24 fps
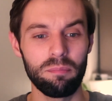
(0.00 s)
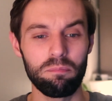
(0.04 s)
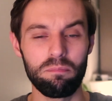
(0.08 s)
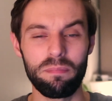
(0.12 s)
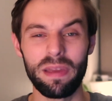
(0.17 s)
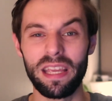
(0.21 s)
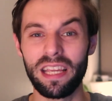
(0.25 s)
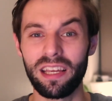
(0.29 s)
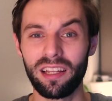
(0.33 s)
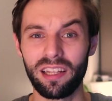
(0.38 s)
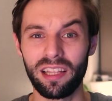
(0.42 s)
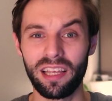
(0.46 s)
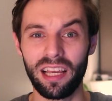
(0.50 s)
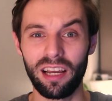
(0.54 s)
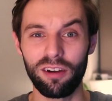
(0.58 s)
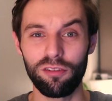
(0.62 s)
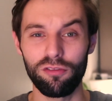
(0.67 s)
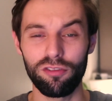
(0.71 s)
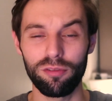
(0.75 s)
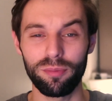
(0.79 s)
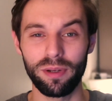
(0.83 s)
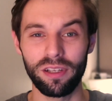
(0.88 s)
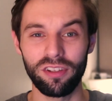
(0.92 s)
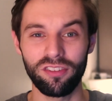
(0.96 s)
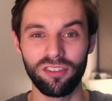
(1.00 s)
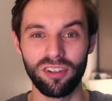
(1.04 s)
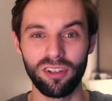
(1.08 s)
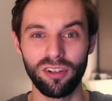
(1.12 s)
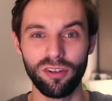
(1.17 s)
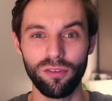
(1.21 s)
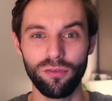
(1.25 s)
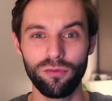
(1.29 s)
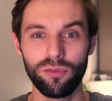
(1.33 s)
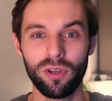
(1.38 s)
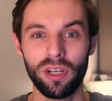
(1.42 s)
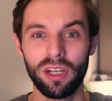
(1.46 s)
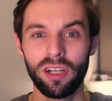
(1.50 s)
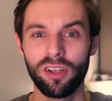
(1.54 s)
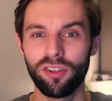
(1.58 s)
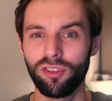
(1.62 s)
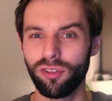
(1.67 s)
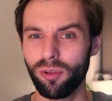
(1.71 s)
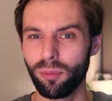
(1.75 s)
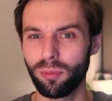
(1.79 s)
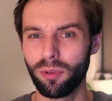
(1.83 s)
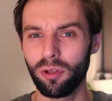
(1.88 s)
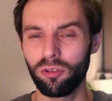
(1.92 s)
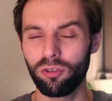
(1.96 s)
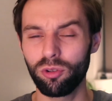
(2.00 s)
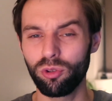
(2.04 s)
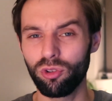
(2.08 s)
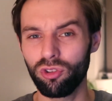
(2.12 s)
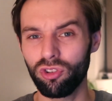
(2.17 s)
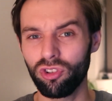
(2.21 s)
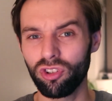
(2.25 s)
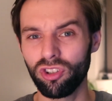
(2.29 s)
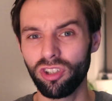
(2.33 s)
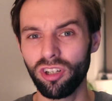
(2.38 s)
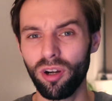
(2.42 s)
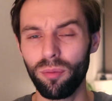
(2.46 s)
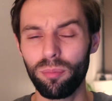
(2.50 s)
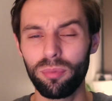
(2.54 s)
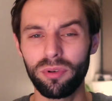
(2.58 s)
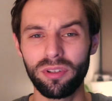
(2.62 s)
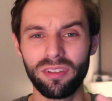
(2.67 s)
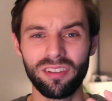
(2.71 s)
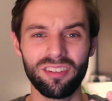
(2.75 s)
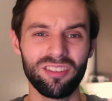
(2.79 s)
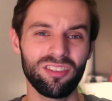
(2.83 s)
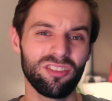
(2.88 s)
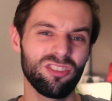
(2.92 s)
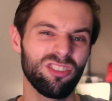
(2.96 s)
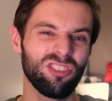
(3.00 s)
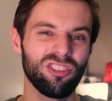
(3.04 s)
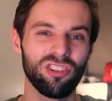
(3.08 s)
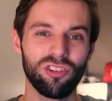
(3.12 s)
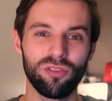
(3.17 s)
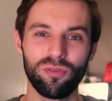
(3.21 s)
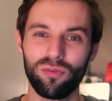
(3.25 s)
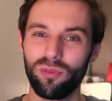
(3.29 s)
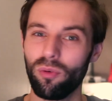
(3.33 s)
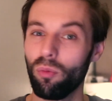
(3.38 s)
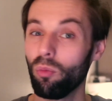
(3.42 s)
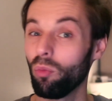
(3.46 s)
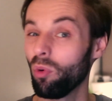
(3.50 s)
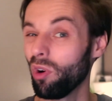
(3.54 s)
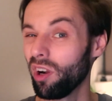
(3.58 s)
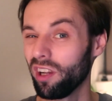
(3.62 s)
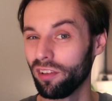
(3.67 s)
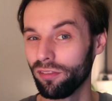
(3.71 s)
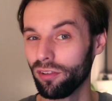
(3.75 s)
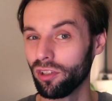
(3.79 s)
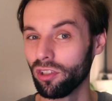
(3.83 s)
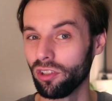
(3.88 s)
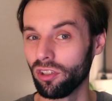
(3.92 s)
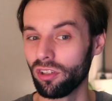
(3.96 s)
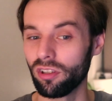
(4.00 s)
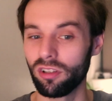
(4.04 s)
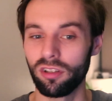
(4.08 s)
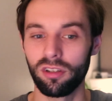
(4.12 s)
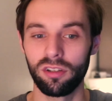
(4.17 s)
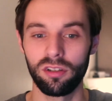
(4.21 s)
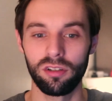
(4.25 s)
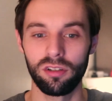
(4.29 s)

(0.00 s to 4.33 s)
make an account for myself, so I'm not too sure, but just from what I've heard.